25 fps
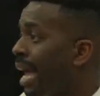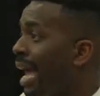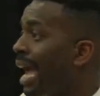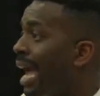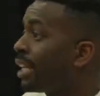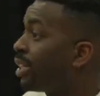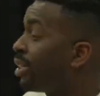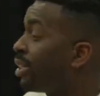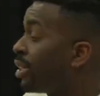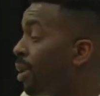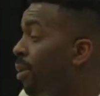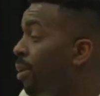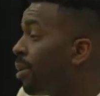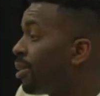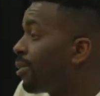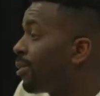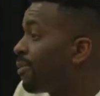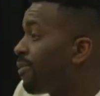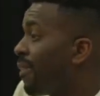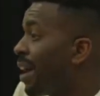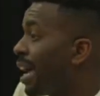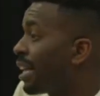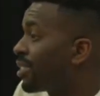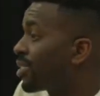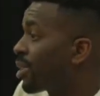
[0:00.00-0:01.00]
And you don't want to
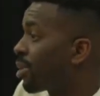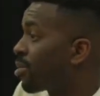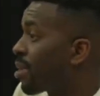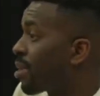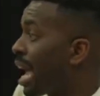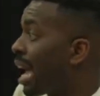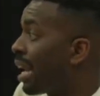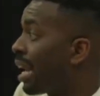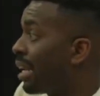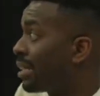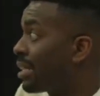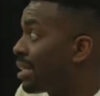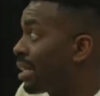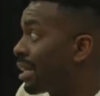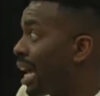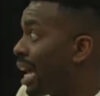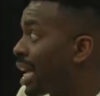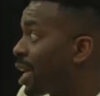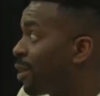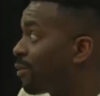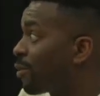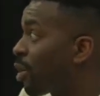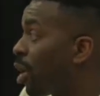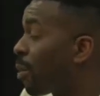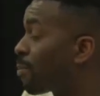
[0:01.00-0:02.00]
face the reality
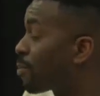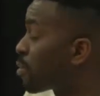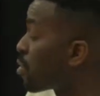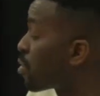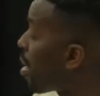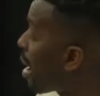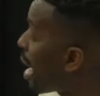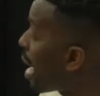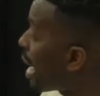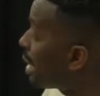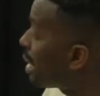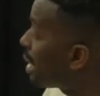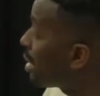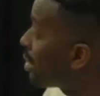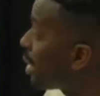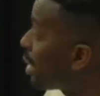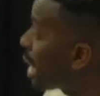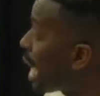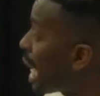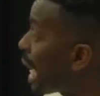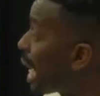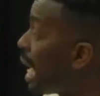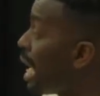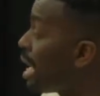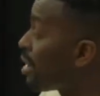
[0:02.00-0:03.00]
that you've got pride in
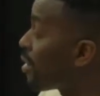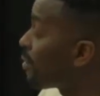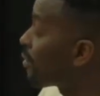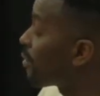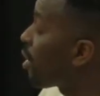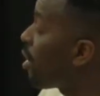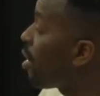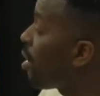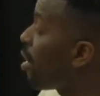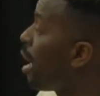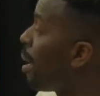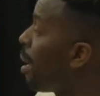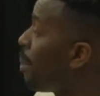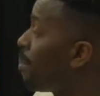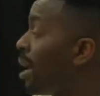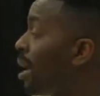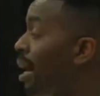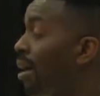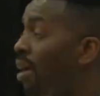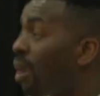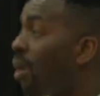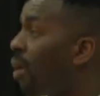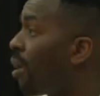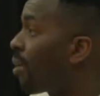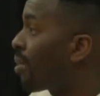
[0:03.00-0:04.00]
there. You've got
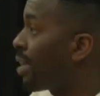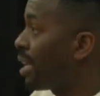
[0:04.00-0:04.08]
all